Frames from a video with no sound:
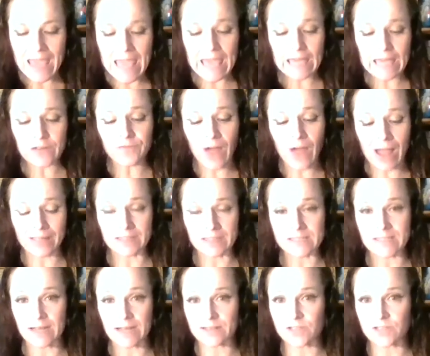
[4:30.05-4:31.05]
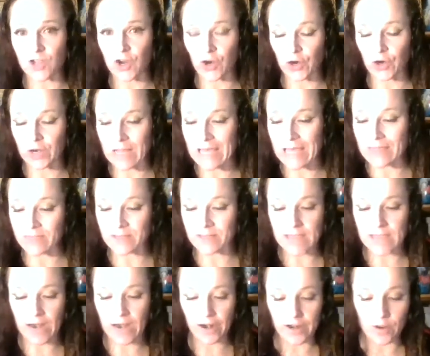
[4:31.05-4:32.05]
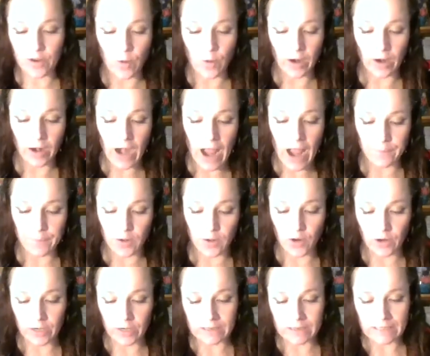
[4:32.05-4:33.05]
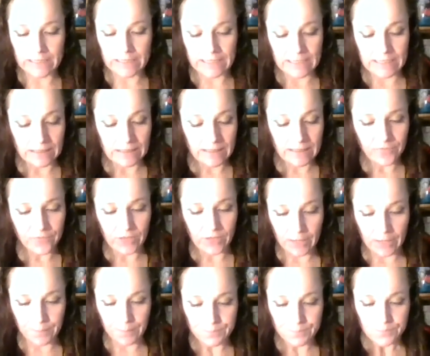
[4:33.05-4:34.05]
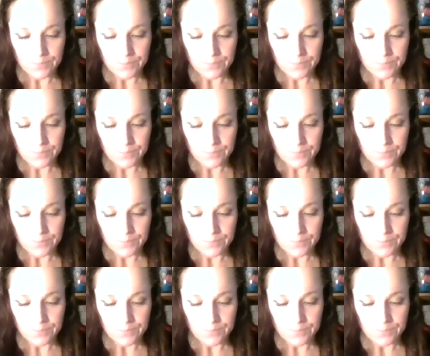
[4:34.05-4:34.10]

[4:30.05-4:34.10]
and violence that has occurred in this area where I'm currently living.